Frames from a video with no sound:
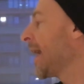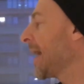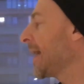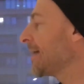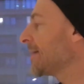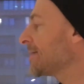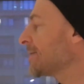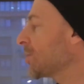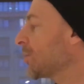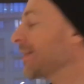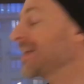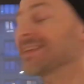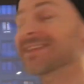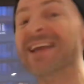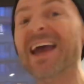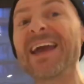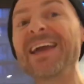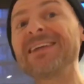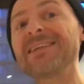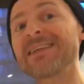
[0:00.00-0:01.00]
And so
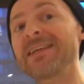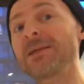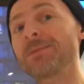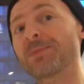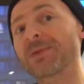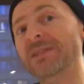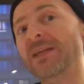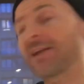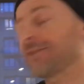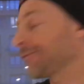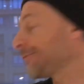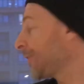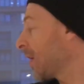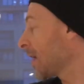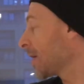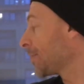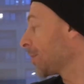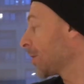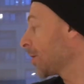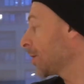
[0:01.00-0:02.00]
it's 18%
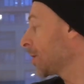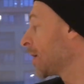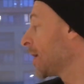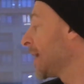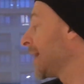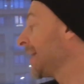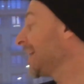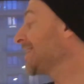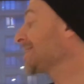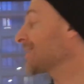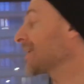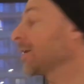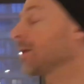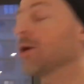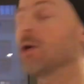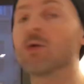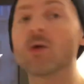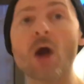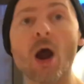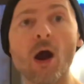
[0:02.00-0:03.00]
fiber. It's
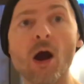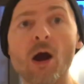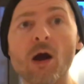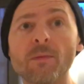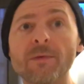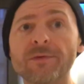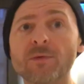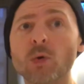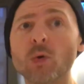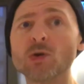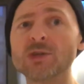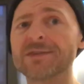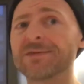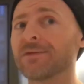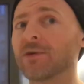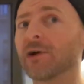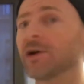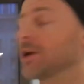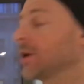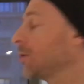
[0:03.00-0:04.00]
low carb, of course,
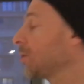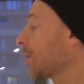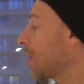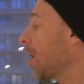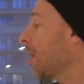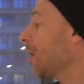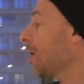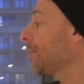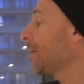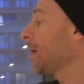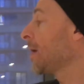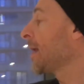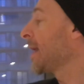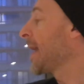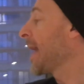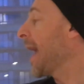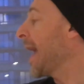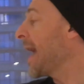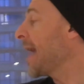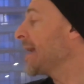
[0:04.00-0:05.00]
very low carb.
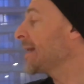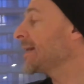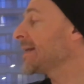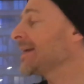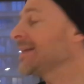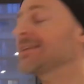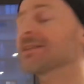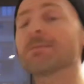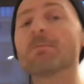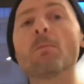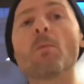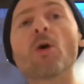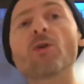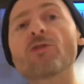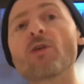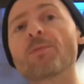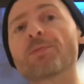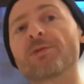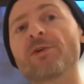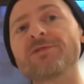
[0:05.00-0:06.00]
And it's
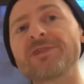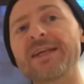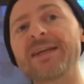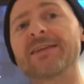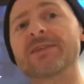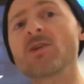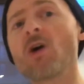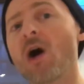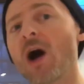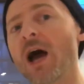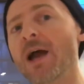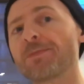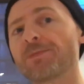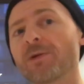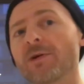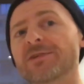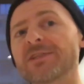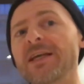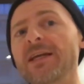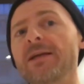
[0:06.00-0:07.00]
moderate protein. It's not high
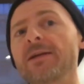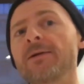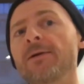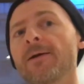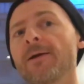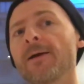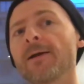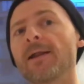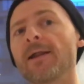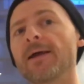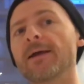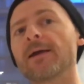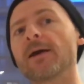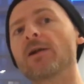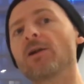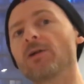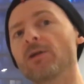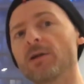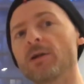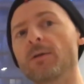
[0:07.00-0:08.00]
protein like a
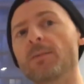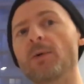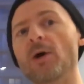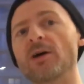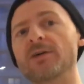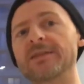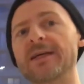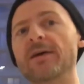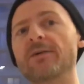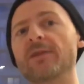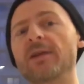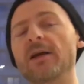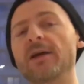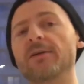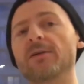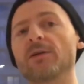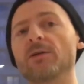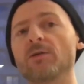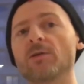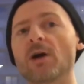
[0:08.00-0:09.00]
lot of the bars out there,
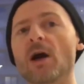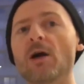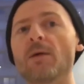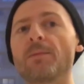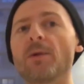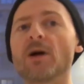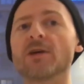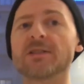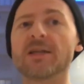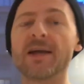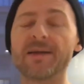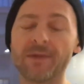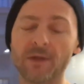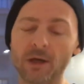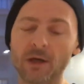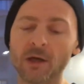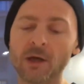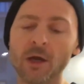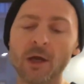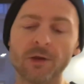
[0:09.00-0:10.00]
the low carb bars like
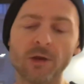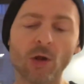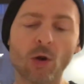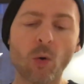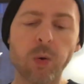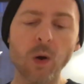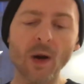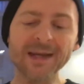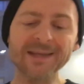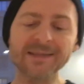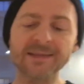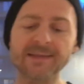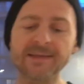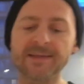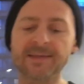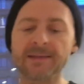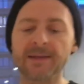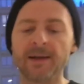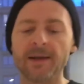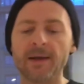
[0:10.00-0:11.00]
the
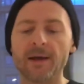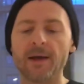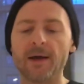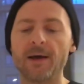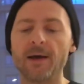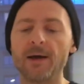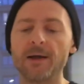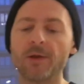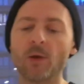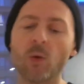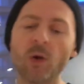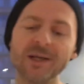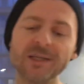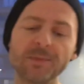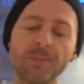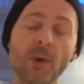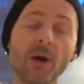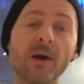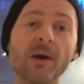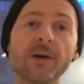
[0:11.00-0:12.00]
Quests, the
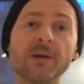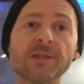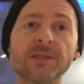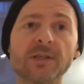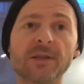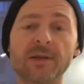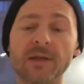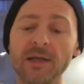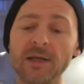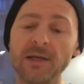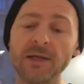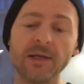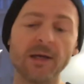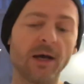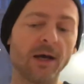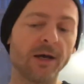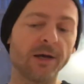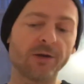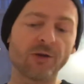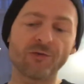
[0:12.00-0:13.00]
Quest bars, the
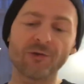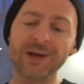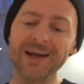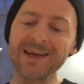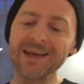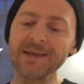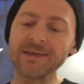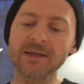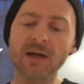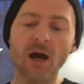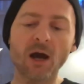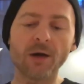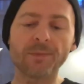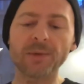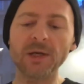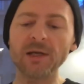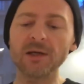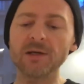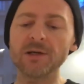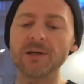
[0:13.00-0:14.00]
Grenade Carb
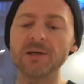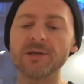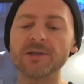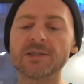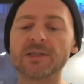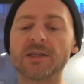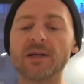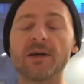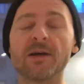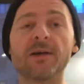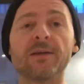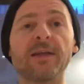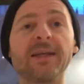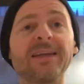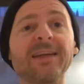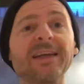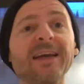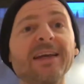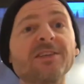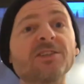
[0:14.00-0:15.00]
Killers,
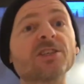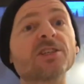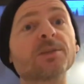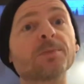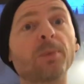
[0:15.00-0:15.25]
the Nature's